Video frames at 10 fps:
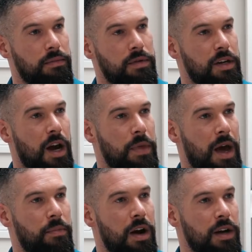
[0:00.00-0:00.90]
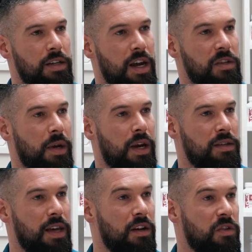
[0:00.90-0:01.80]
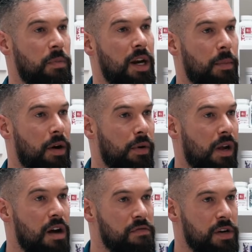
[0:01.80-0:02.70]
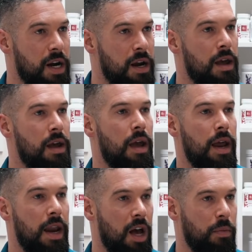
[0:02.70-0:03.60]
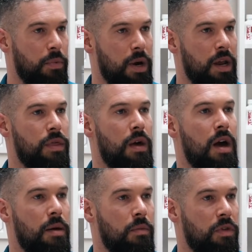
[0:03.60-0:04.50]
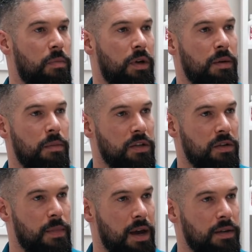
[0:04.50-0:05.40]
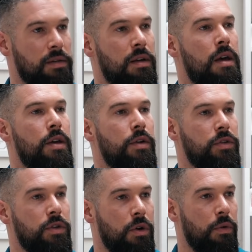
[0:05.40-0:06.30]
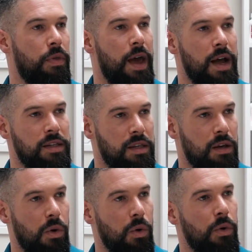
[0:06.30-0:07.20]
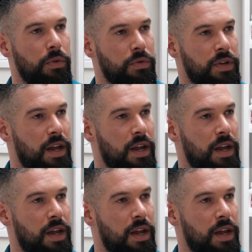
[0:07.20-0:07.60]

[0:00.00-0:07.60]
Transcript: stop that process because that'll speed up our recovery and help with building muscle mass. So that's the whole sense.